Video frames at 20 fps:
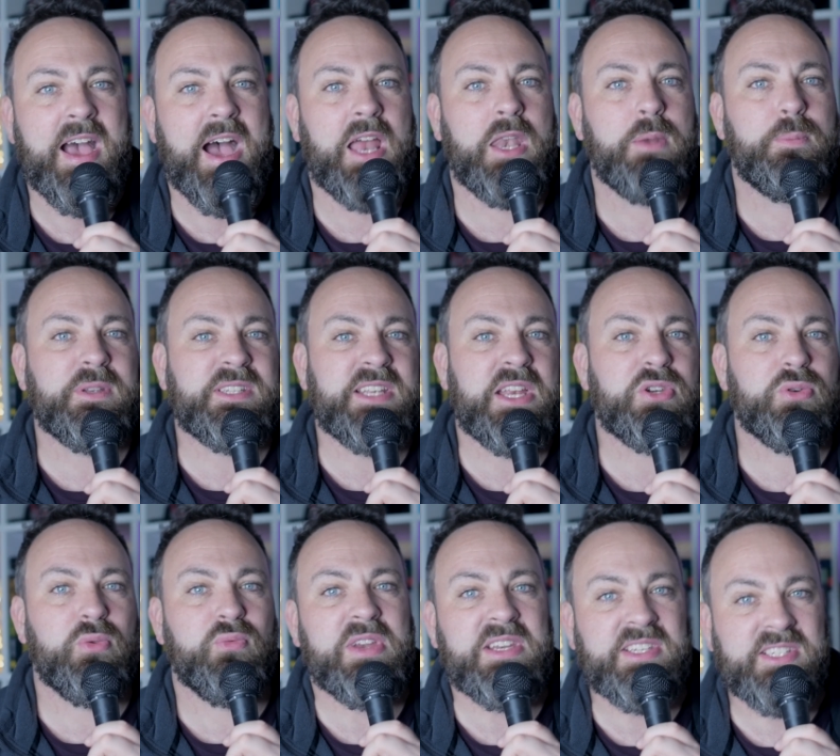and a
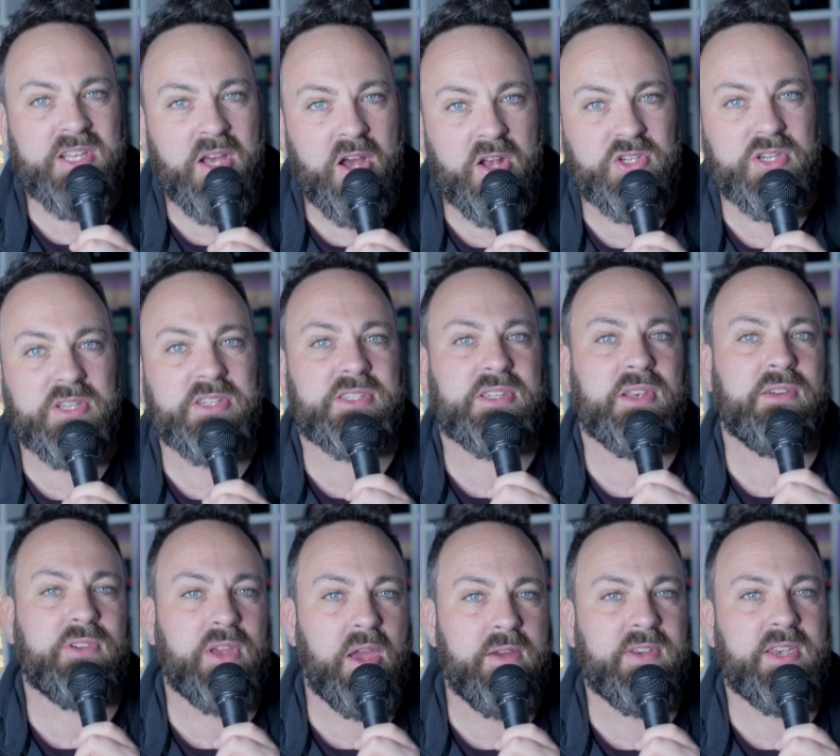potential resurgence
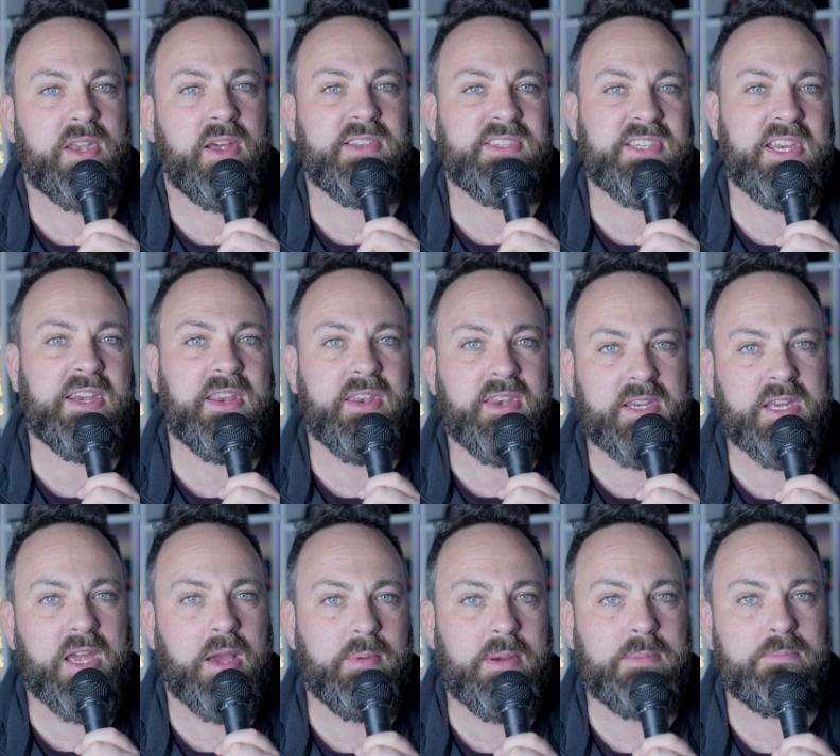of COVID-19 in the
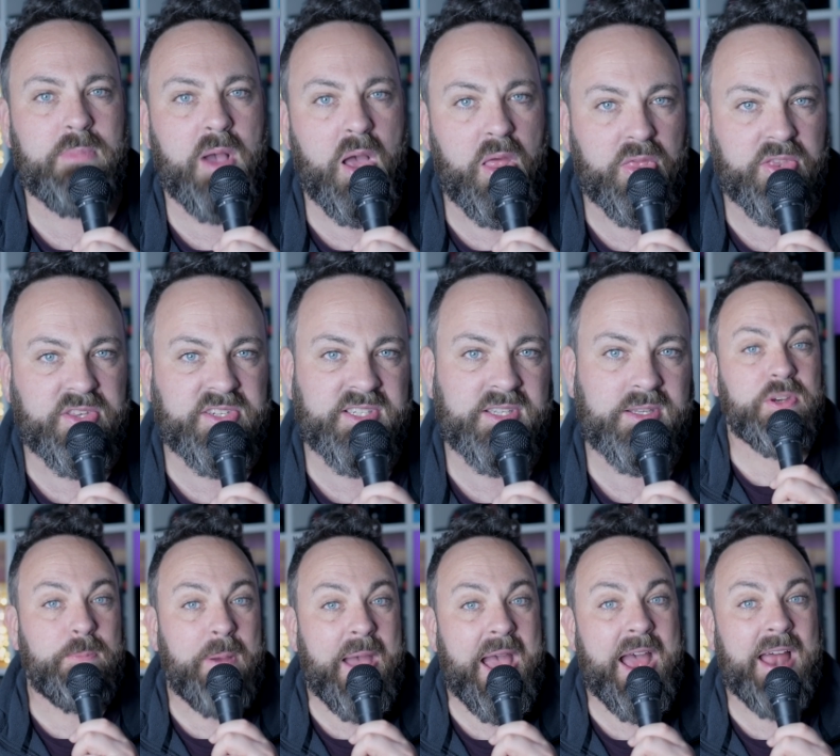coming months. In
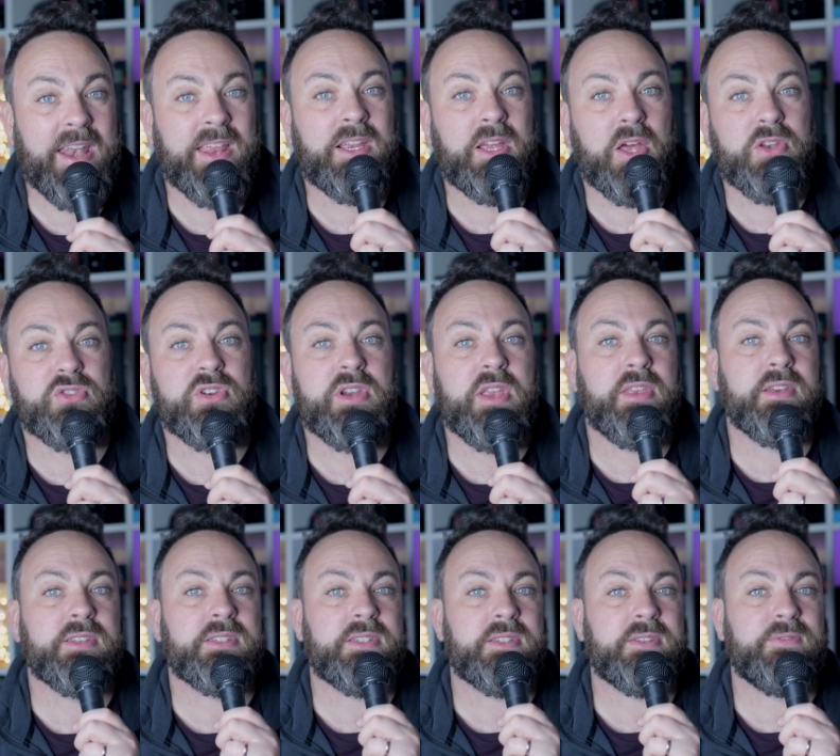Japan, a country
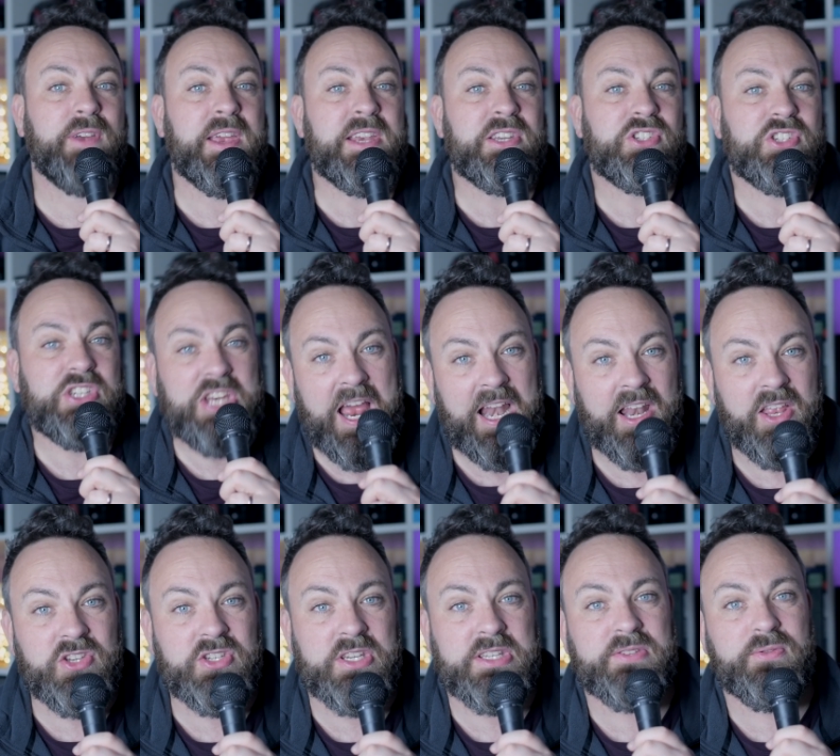that's faced
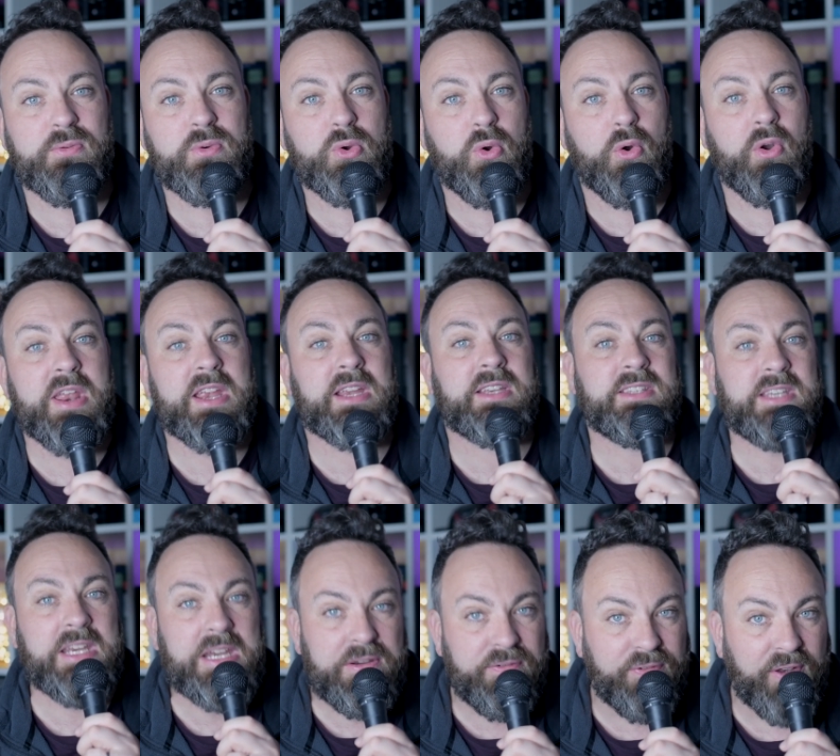challenges from chronic
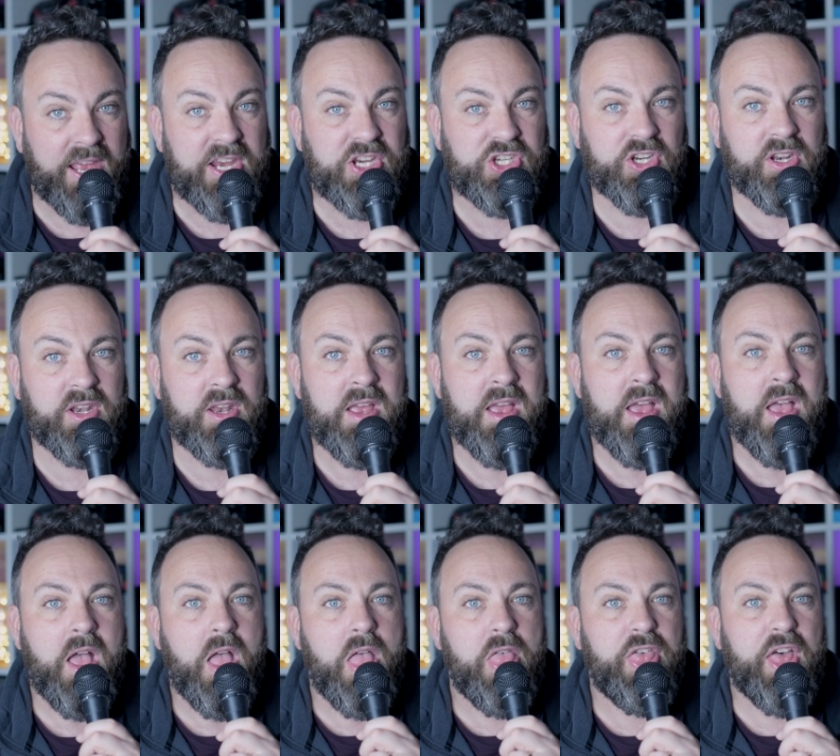deflation,
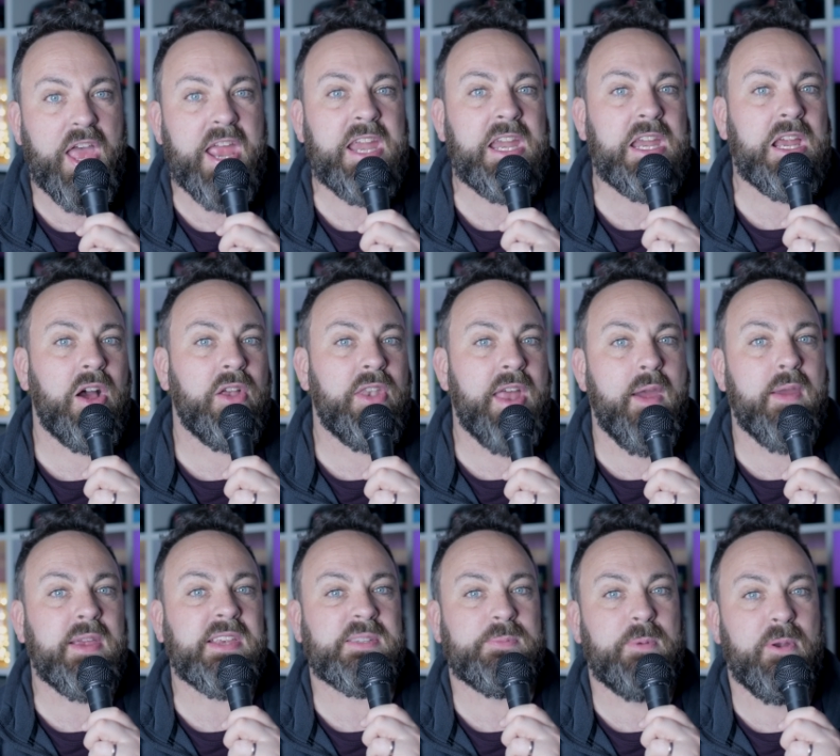they are now
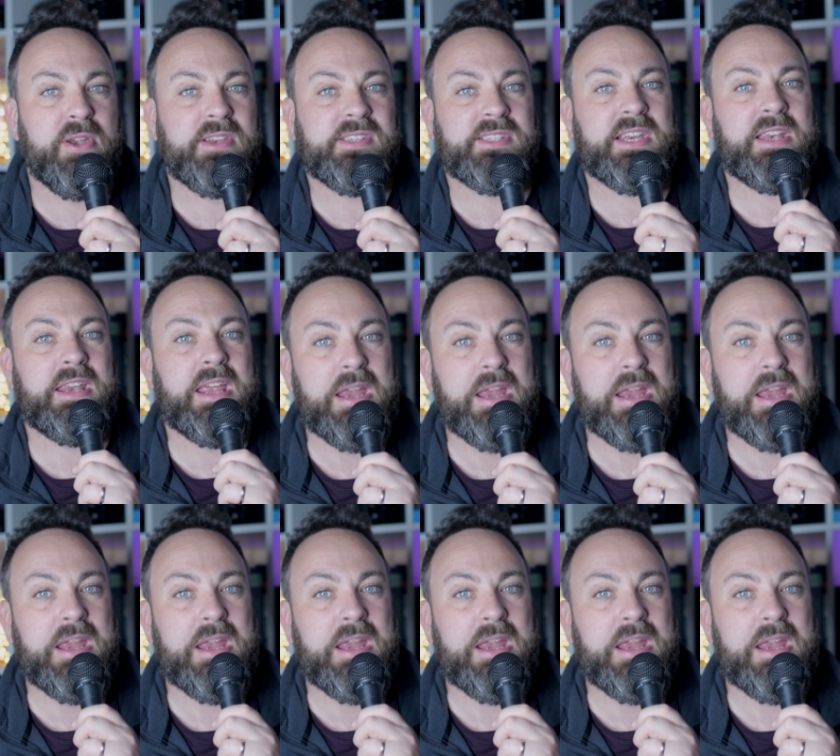experiencing